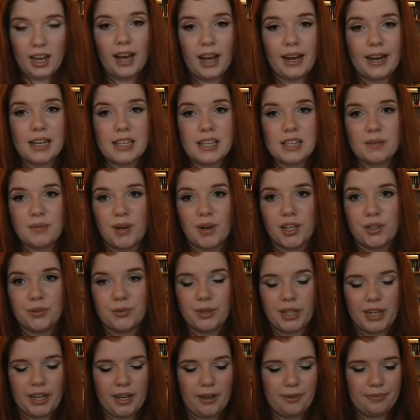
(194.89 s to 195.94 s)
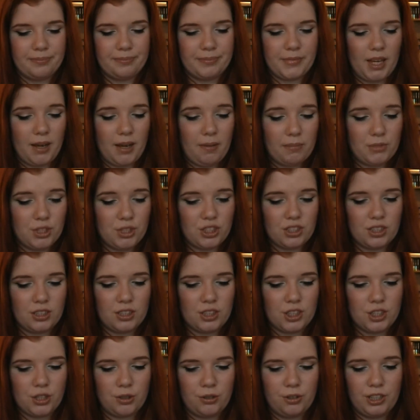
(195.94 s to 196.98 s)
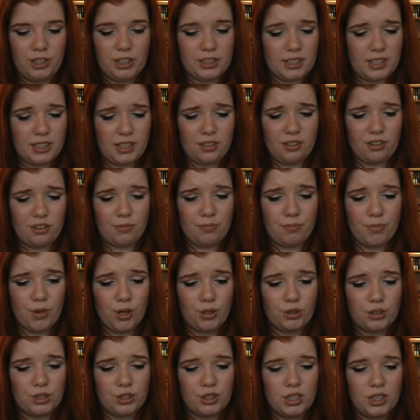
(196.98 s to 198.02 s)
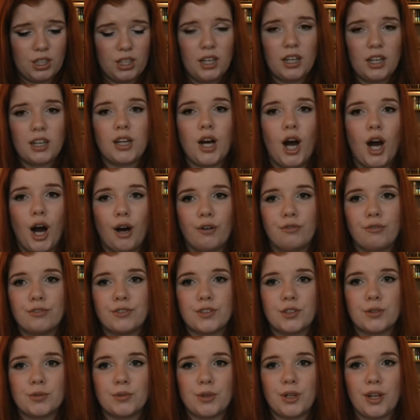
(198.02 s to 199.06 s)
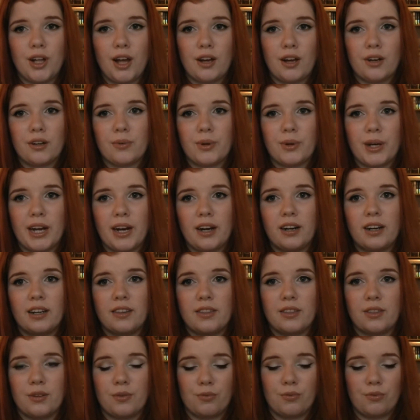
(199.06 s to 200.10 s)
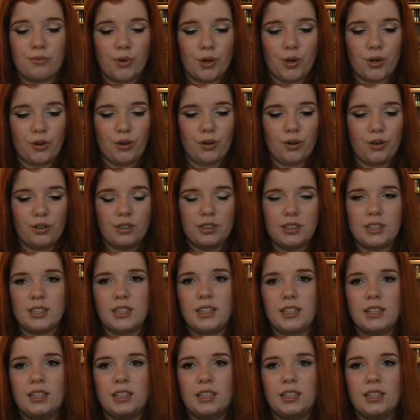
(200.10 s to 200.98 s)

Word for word: I got some underwear I'm just gonna show you because they are the most comfortable underwear in the world